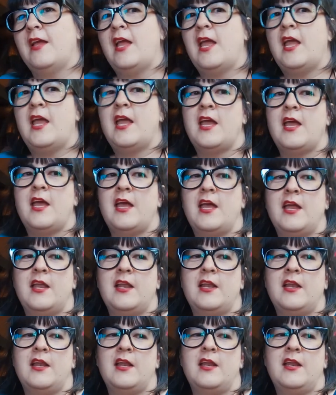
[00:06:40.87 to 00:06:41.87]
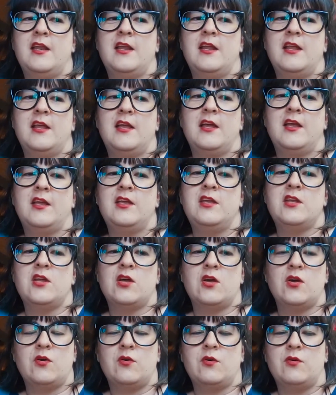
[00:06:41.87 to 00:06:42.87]
and you
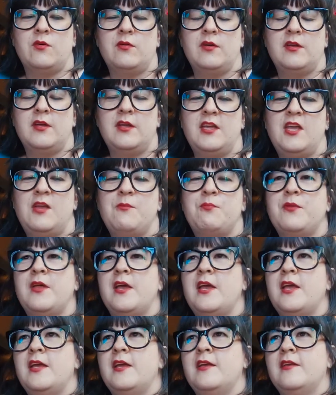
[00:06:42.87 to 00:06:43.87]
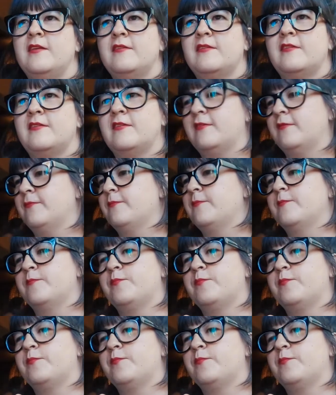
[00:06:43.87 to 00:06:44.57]
know he plays